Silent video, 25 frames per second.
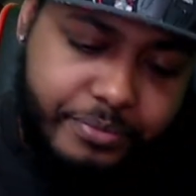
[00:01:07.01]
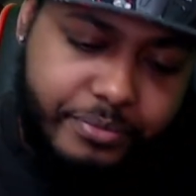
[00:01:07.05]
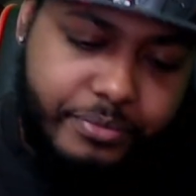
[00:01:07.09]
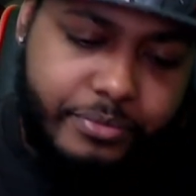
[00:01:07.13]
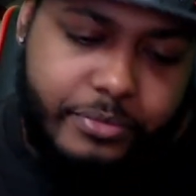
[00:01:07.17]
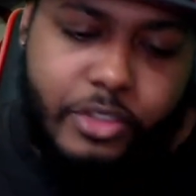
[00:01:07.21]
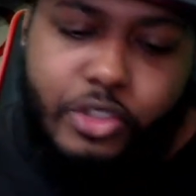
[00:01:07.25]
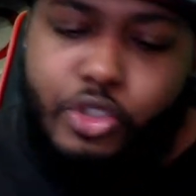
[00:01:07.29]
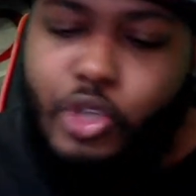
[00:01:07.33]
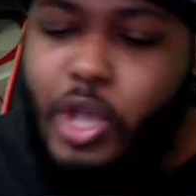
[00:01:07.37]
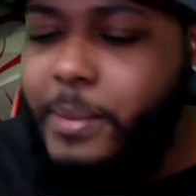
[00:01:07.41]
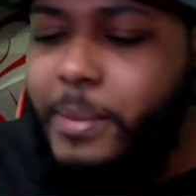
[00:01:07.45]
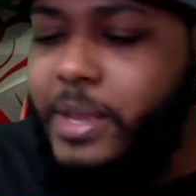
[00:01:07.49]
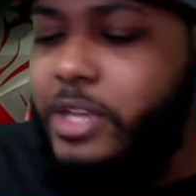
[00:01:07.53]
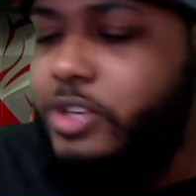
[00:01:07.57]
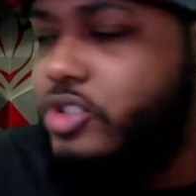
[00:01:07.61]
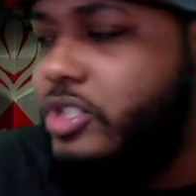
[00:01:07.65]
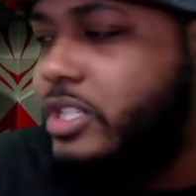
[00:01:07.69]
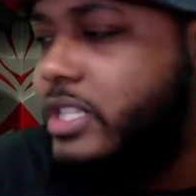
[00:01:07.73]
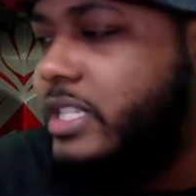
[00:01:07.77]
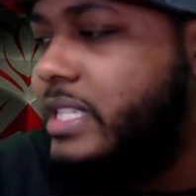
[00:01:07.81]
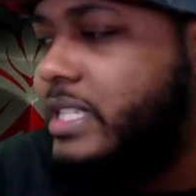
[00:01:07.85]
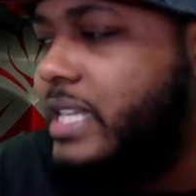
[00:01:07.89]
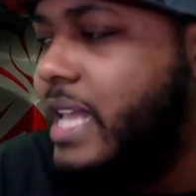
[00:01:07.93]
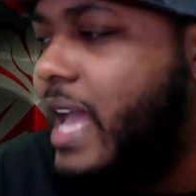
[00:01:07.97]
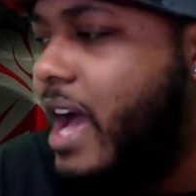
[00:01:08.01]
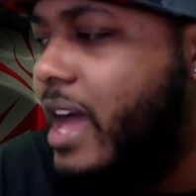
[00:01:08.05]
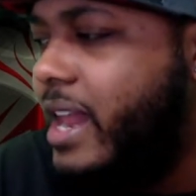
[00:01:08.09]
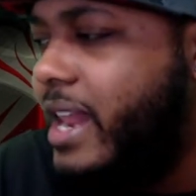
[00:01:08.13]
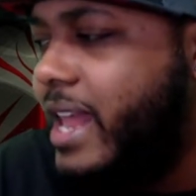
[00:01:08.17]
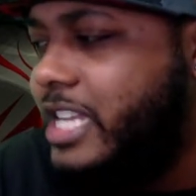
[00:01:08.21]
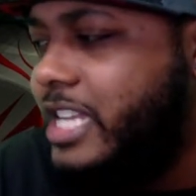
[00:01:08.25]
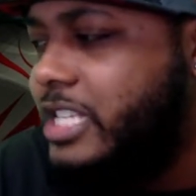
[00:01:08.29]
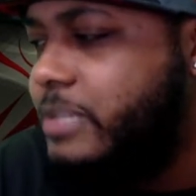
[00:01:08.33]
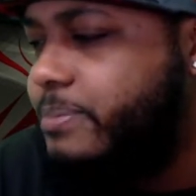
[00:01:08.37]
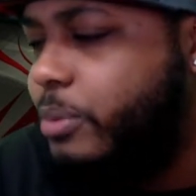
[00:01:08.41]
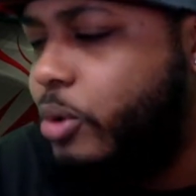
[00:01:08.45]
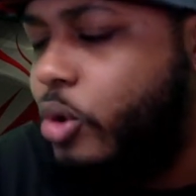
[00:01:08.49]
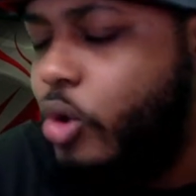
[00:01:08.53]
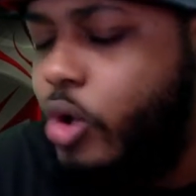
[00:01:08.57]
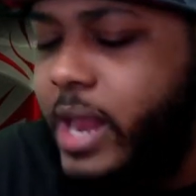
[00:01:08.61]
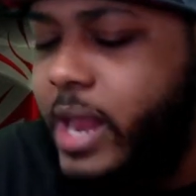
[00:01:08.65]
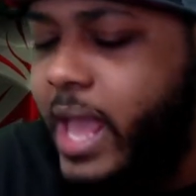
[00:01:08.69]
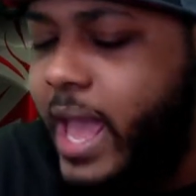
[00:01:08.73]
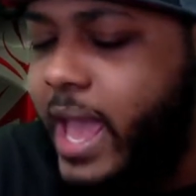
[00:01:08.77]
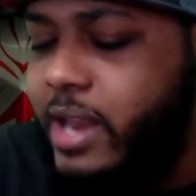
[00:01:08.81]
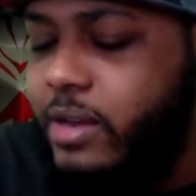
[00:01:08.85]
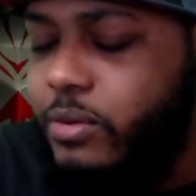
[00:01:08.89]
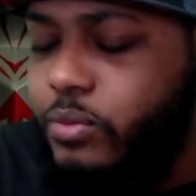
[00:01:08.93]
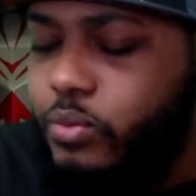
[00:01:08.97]
So I'm interested to see how they explore
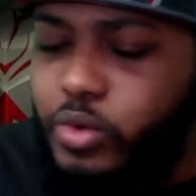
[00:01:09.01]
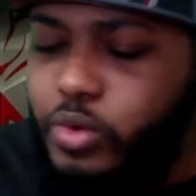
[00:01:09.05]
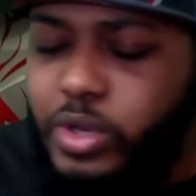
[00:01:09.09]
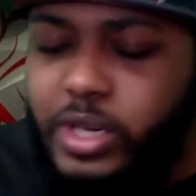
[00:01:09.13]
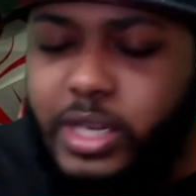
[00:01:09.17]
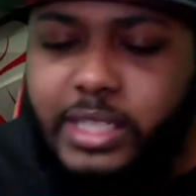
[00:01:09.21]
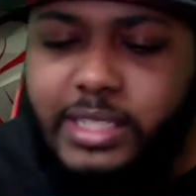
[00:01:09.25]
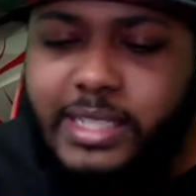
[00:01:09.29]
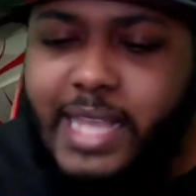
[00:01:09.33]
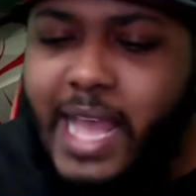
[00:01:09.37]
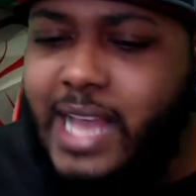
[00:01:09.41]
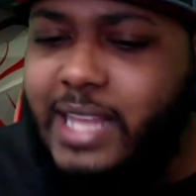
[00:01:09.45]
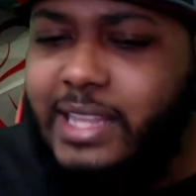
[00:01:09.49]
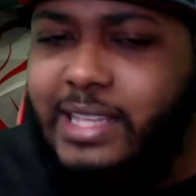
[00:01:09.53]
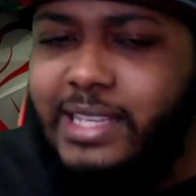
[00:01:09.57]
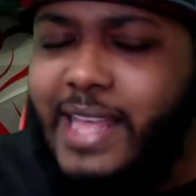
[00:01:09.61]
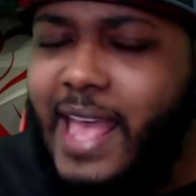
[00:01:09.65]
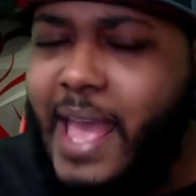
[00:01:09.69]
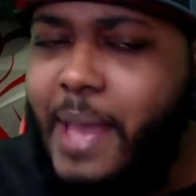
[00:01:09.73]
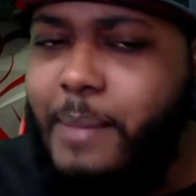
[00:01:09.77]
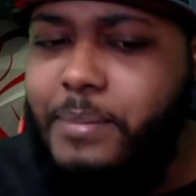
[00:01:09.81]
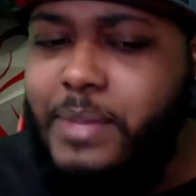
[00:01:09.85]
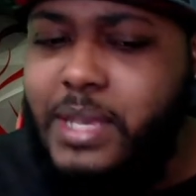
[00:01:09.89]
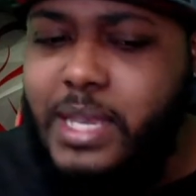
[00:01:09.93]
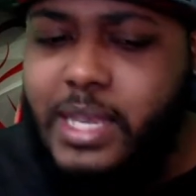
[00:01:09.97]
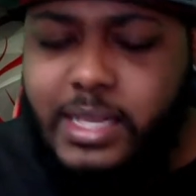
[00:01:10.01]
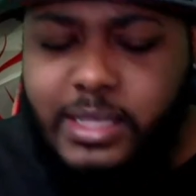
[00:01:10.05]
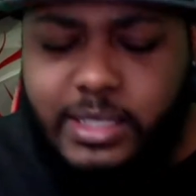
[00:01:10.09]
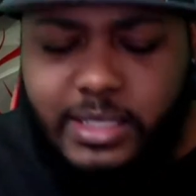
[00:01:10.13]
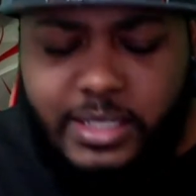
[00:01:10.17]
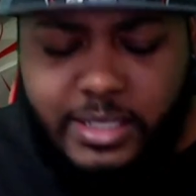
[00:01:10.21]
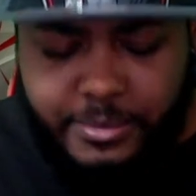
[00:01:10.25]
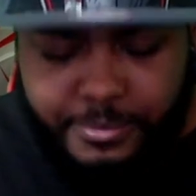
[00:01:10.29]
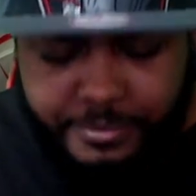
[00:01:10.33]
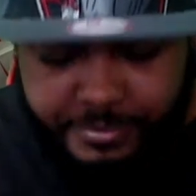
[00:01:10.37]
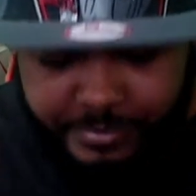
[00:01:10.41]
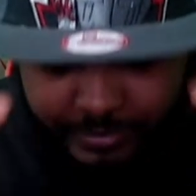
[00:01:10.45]
that and what exactly that means.